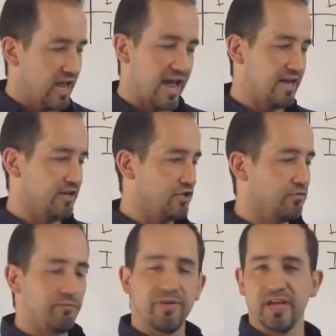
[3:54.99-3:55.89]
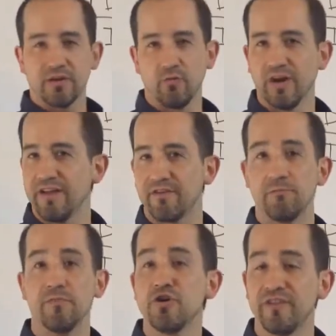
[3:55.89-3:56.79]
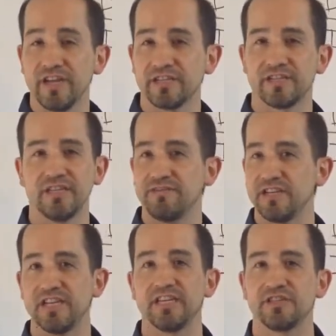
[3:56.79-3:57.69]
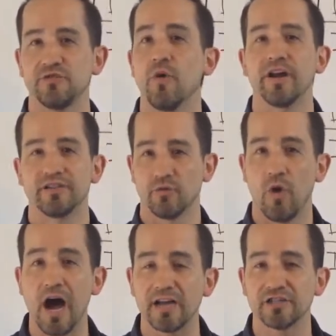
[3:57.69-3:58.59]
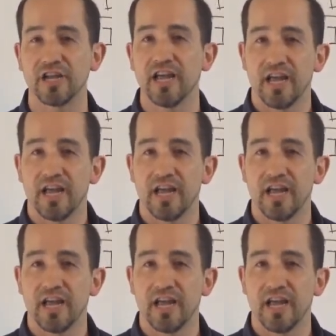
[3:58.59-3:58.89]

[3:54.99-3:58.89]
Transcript: and you would pick whatever movies, DVDs you wanted to watch.